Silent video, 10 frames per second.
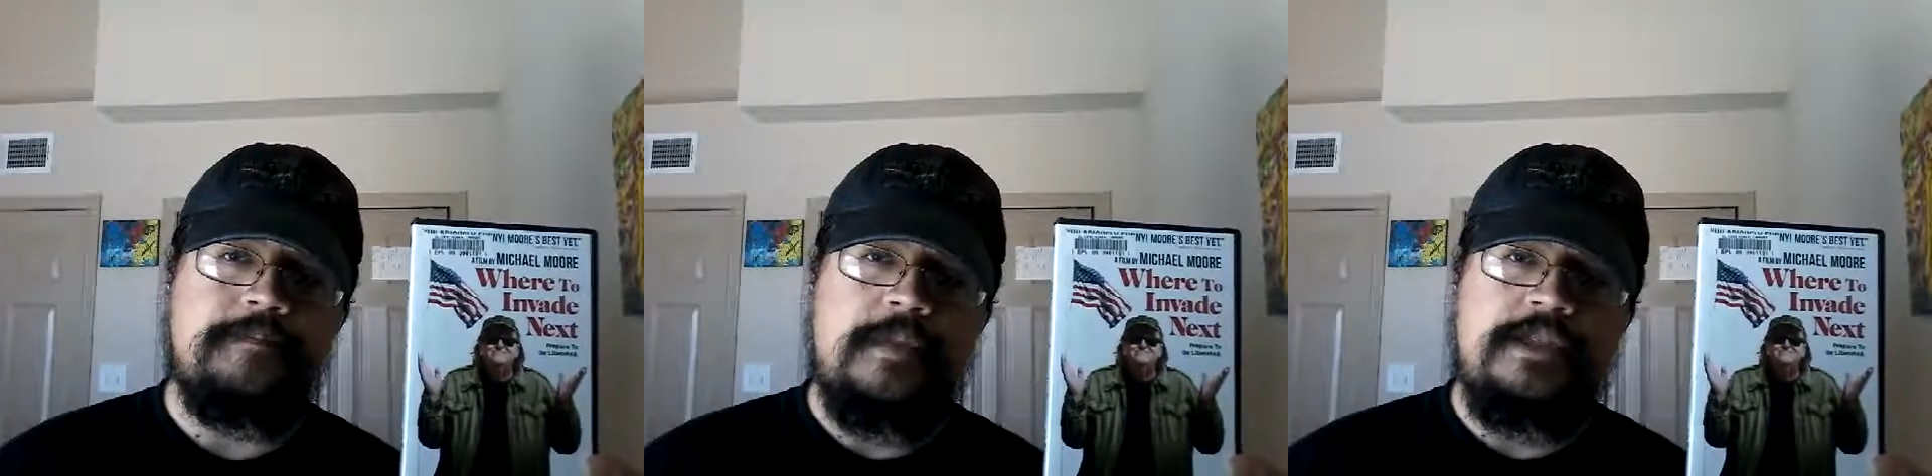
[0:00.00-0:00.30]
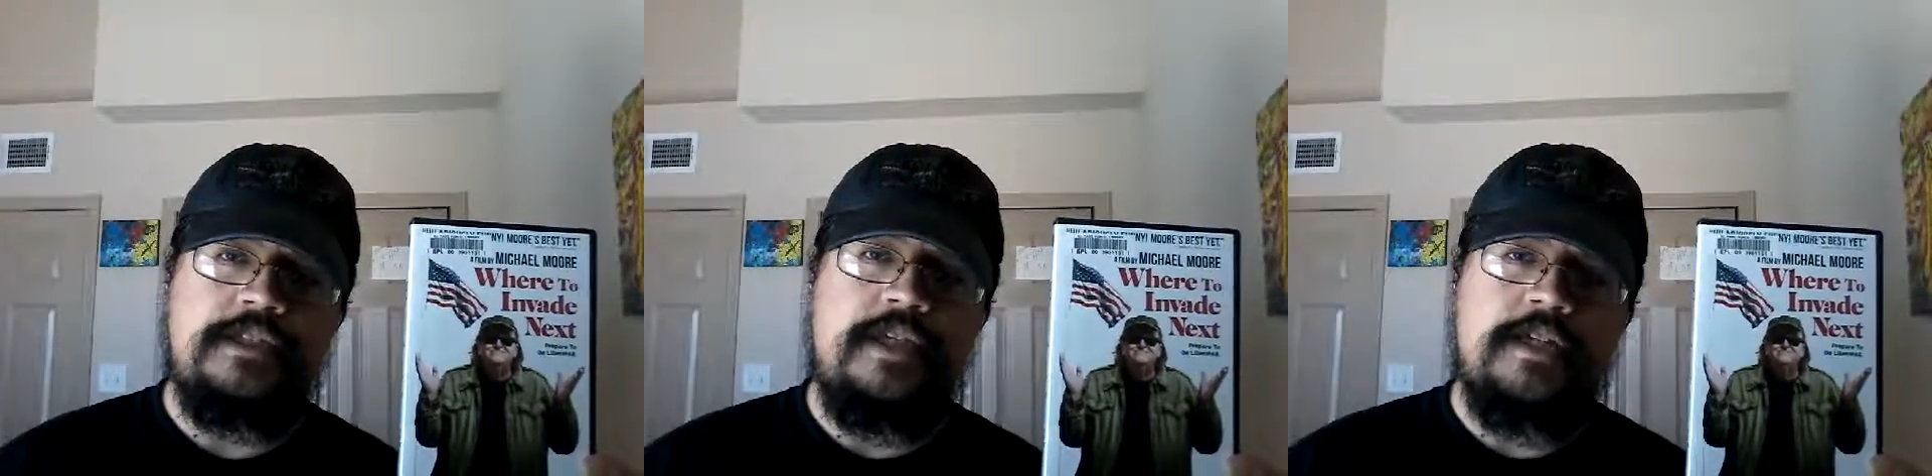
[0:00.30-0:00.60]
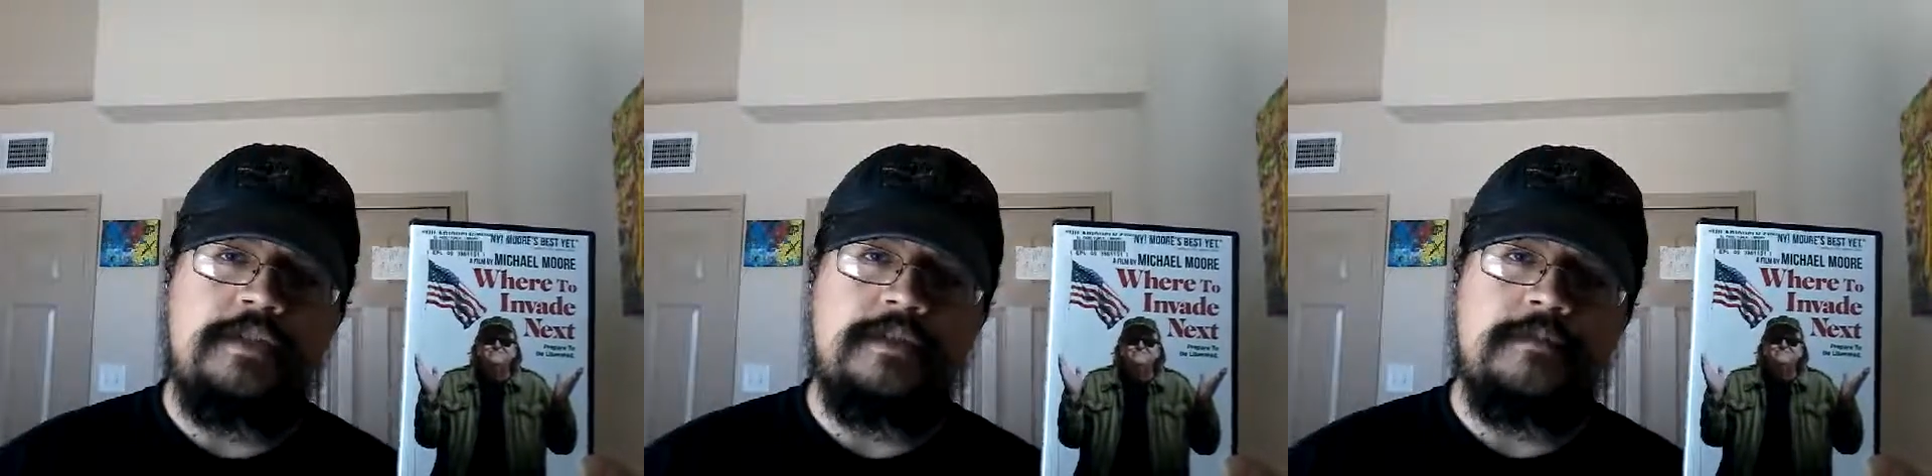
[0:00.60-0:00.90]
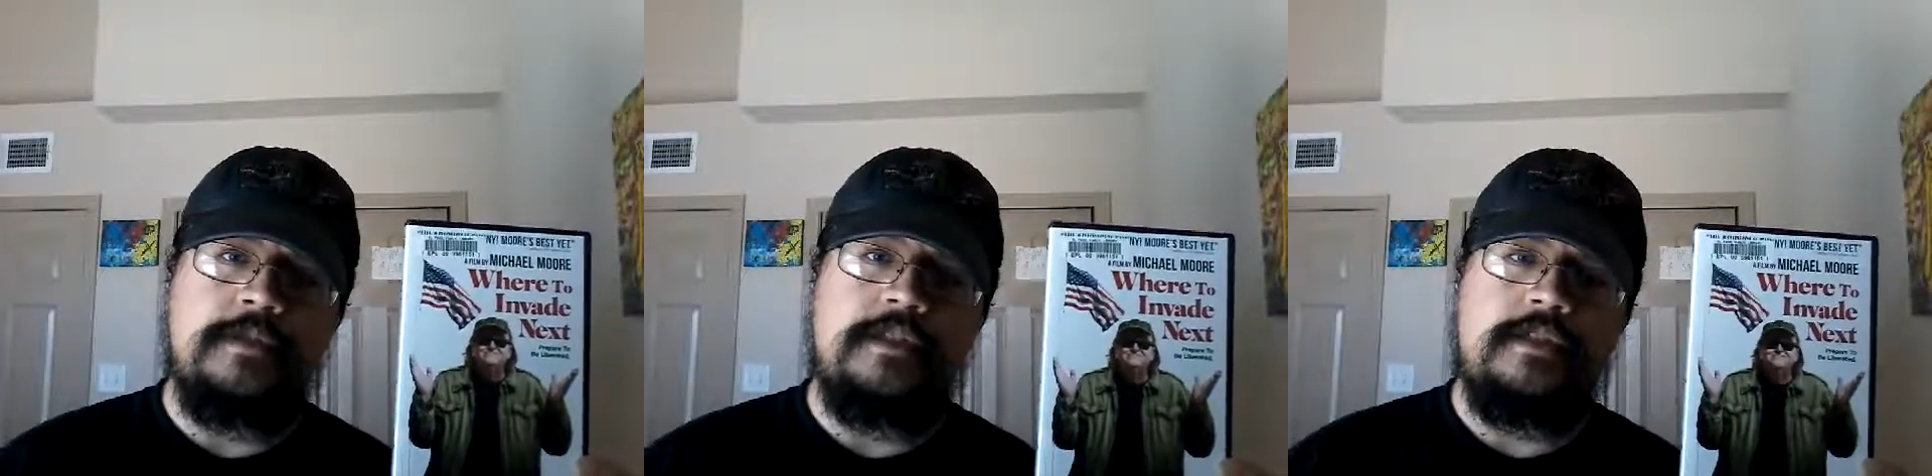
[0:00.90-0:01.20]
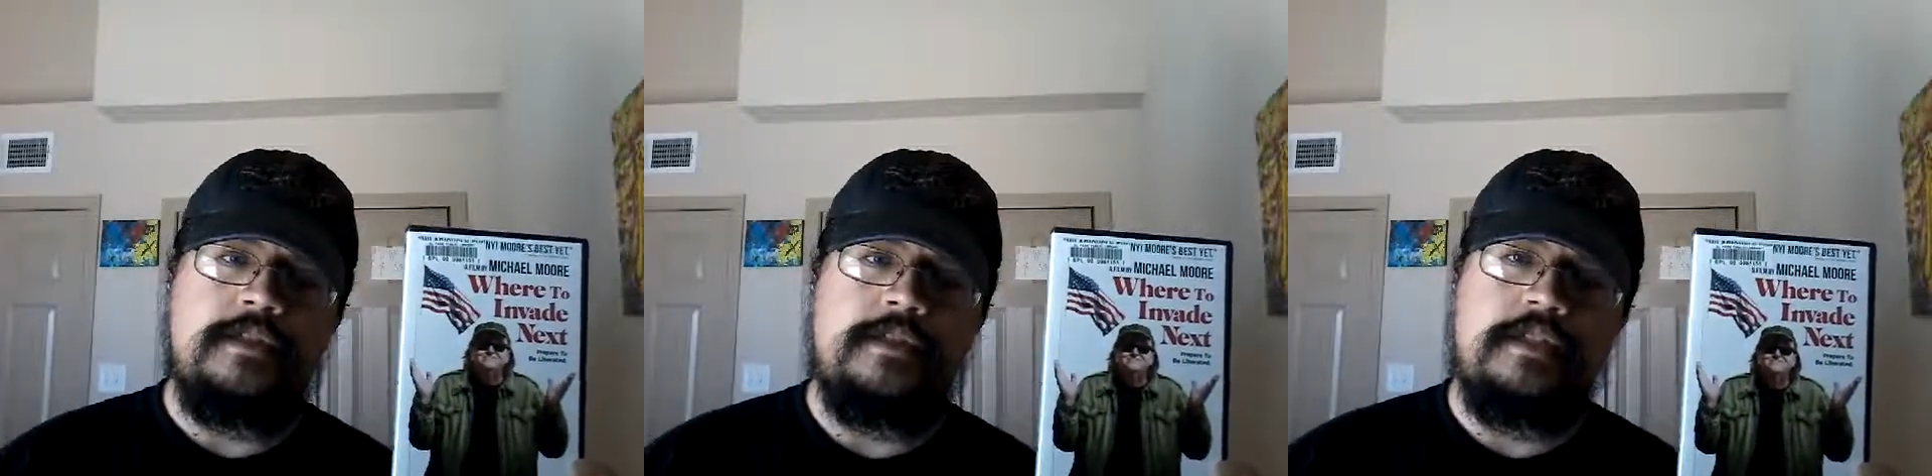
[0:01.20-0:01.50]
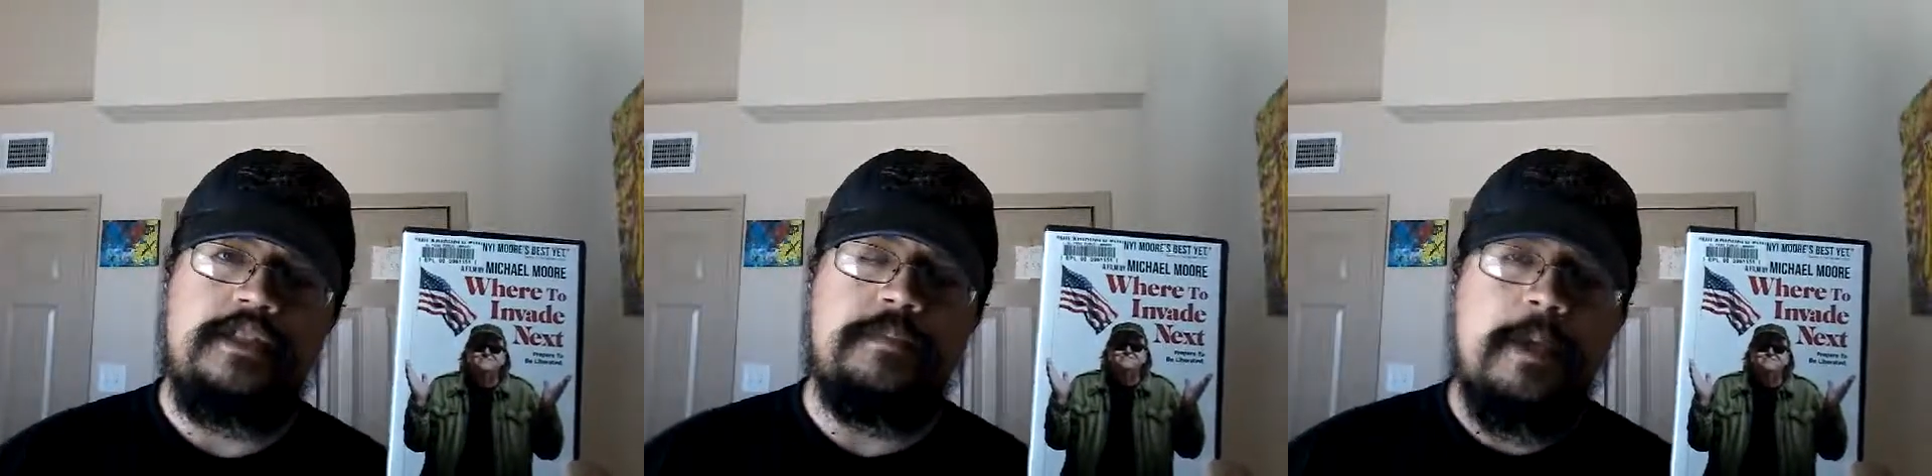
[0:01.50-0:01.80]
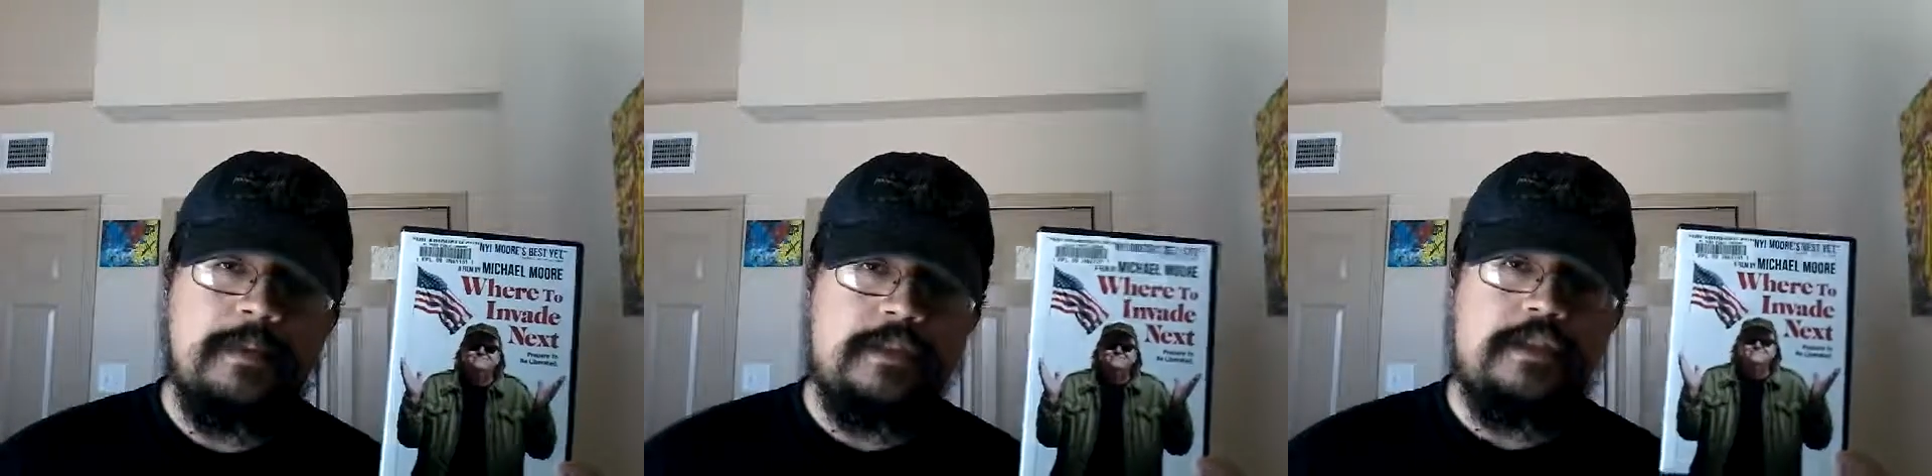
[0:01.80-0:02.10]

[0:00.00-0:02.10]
education, not just public